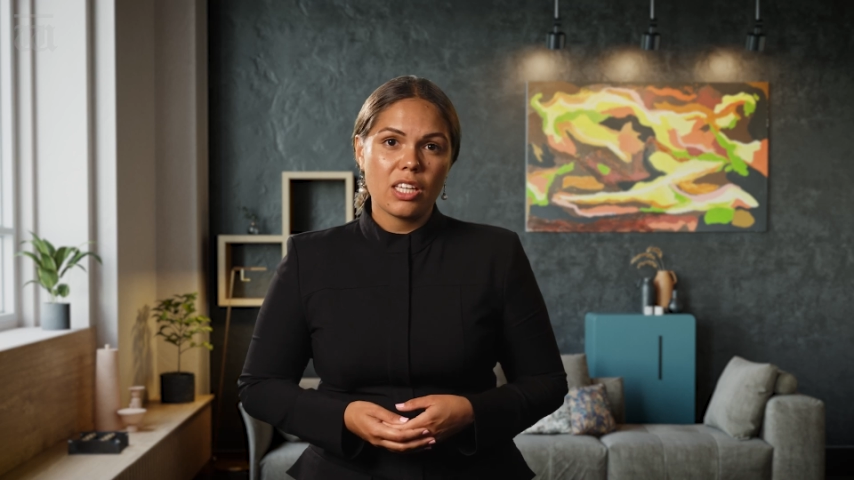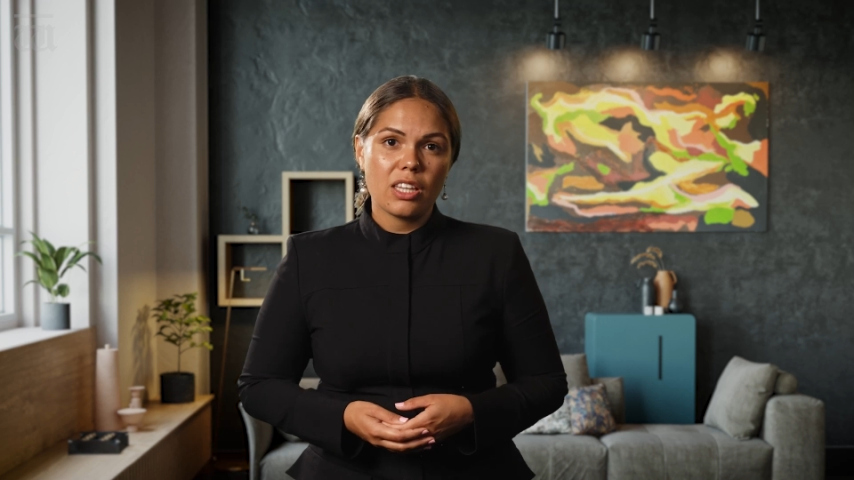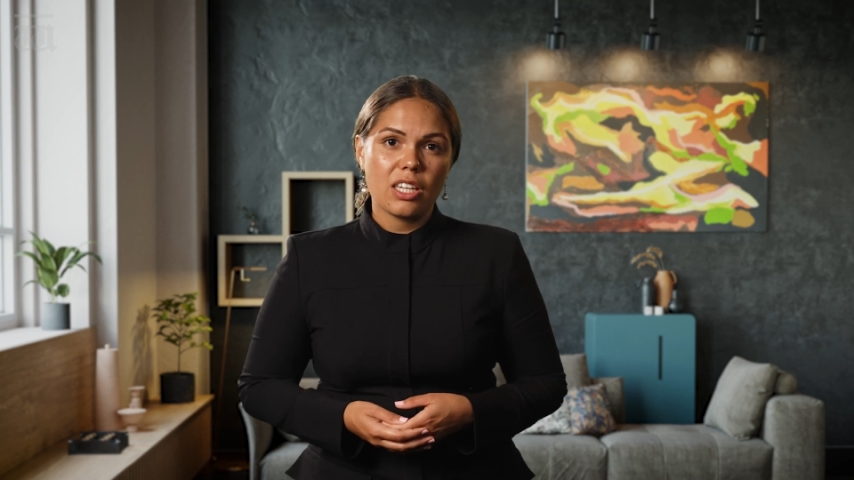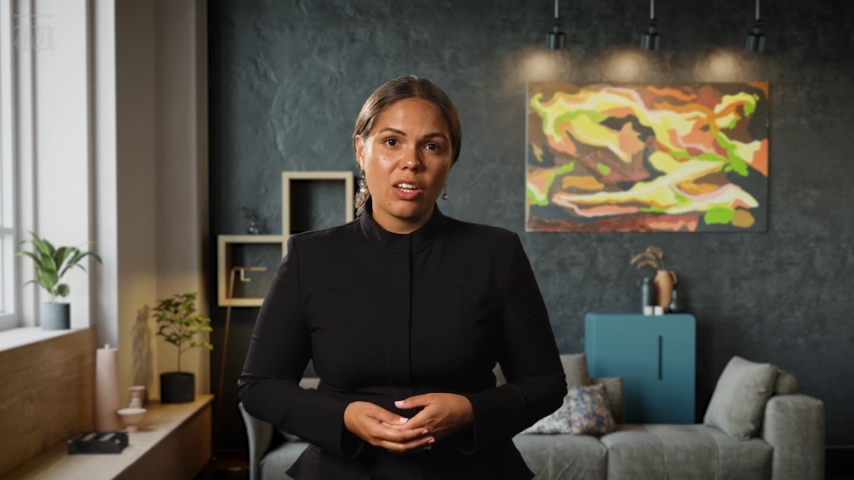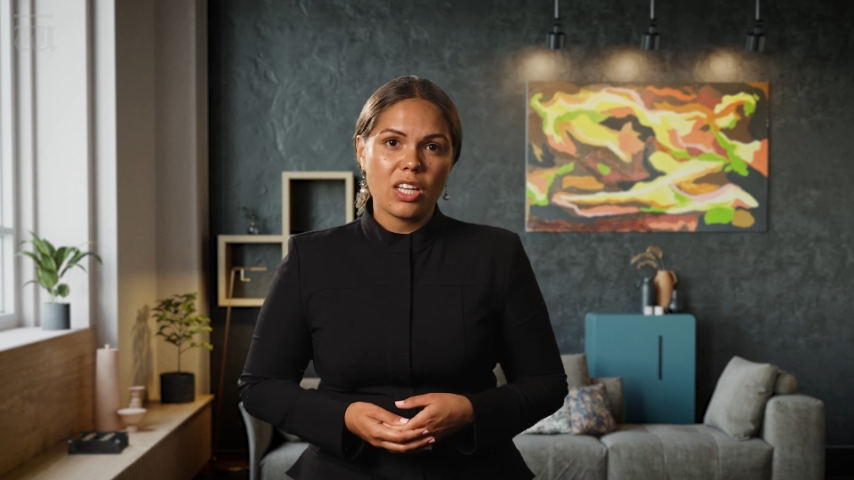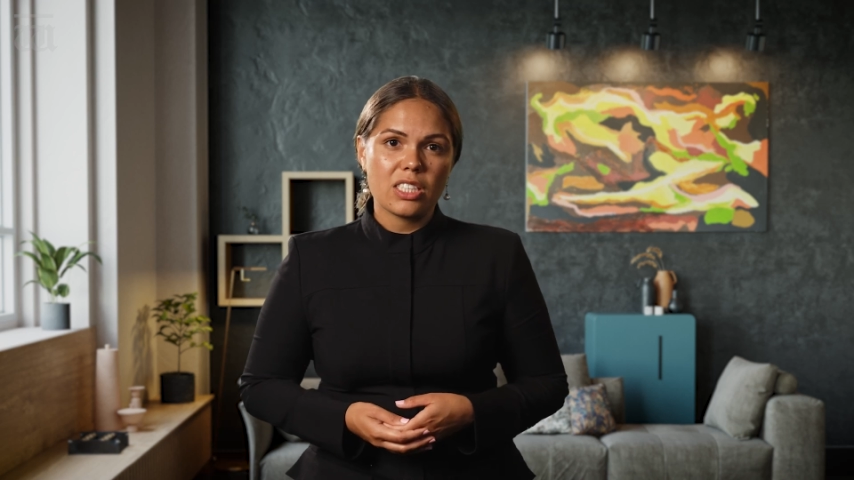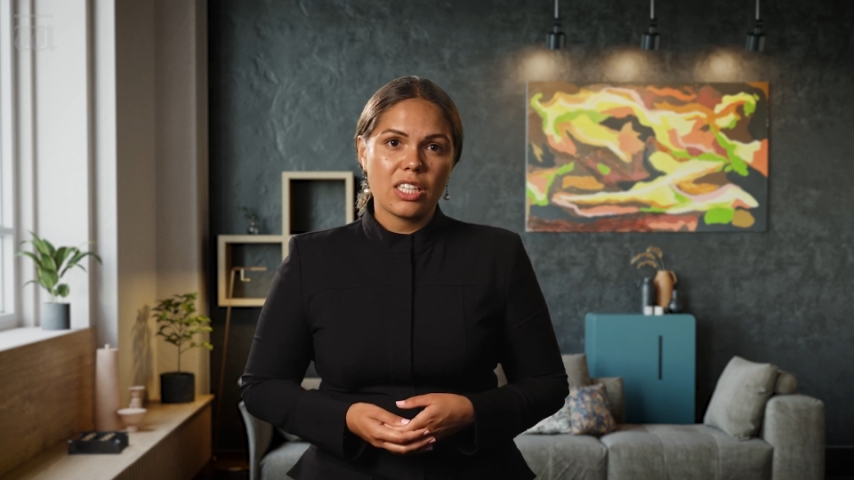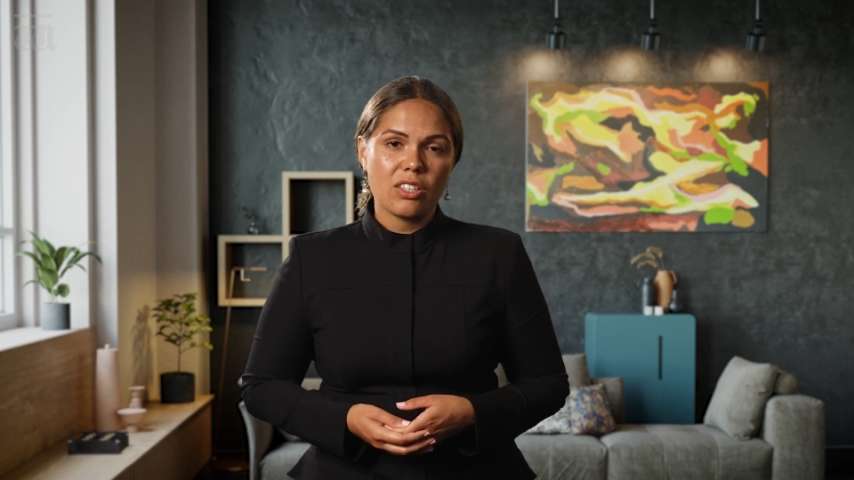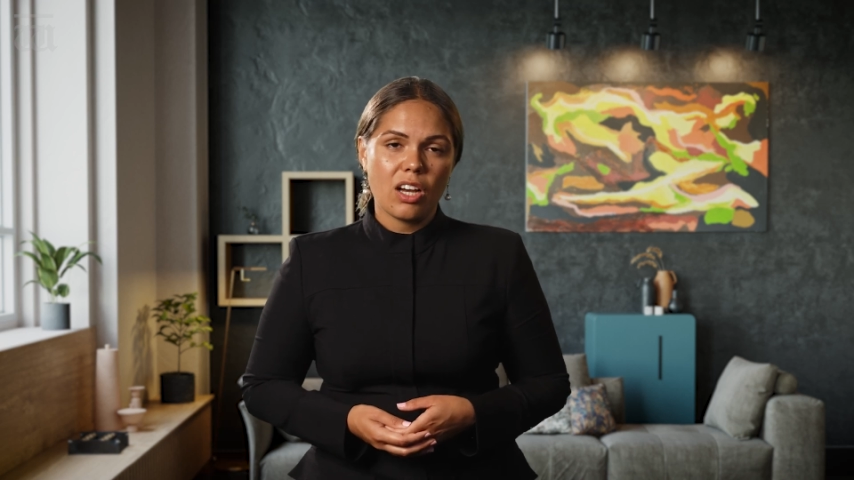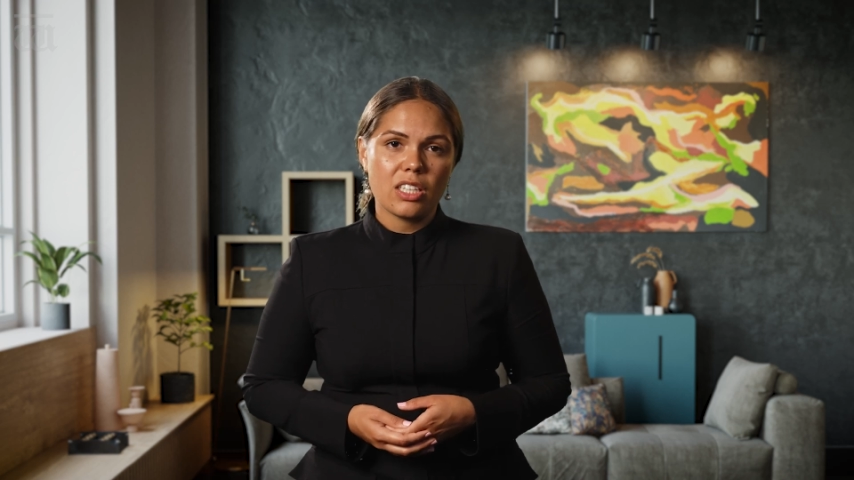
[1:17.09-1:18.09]
in the
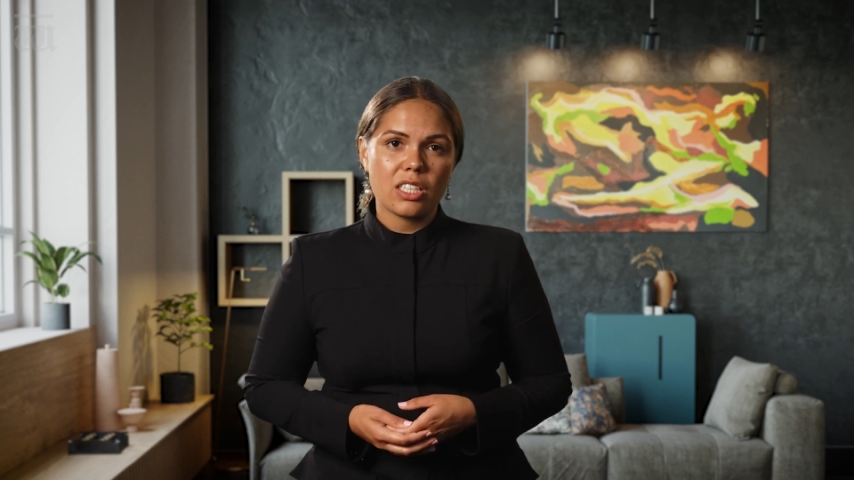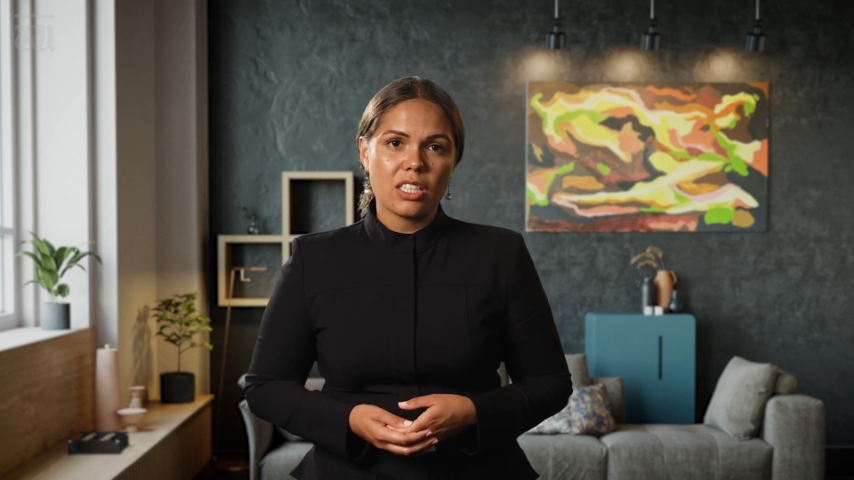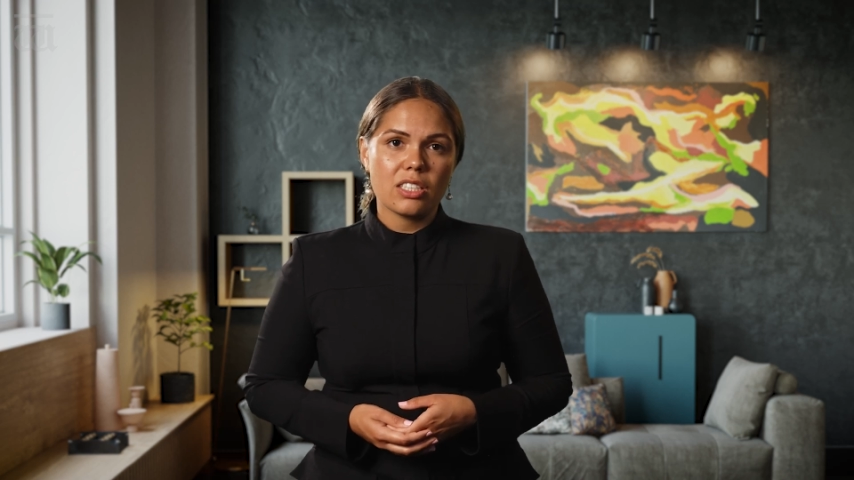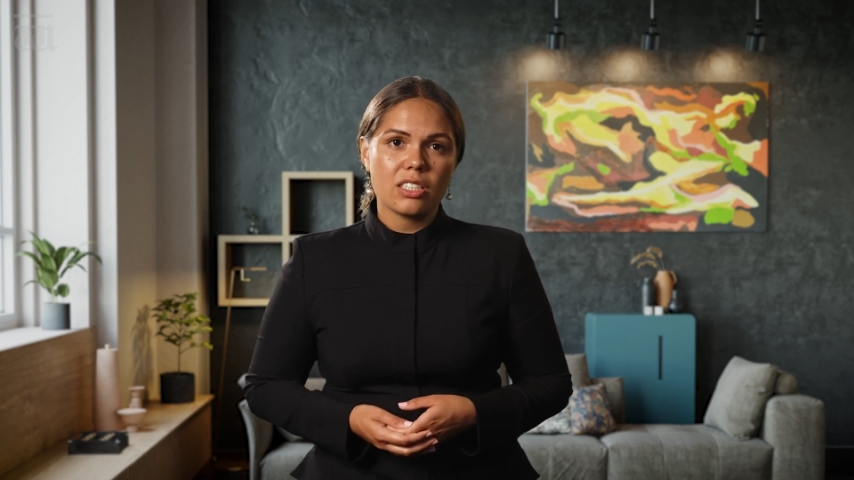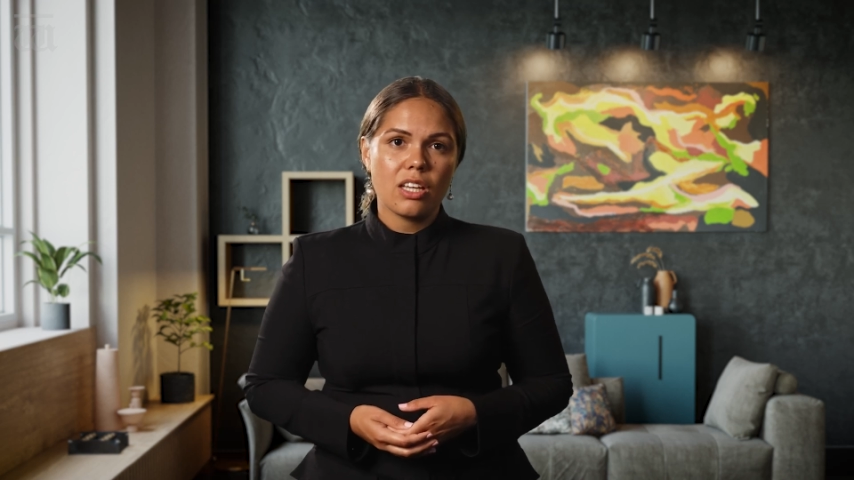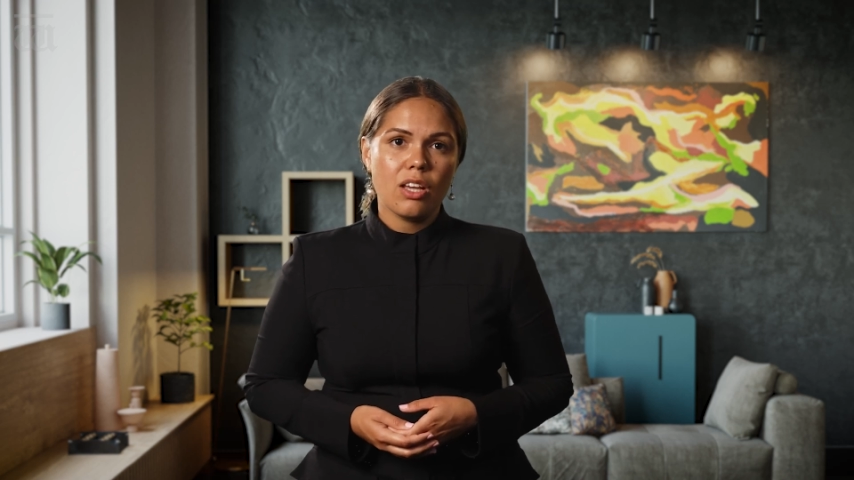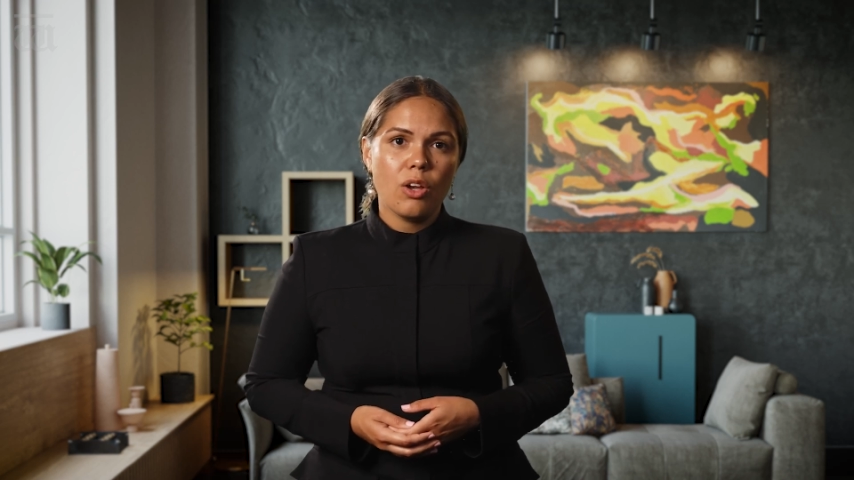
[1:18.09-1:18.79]
1990s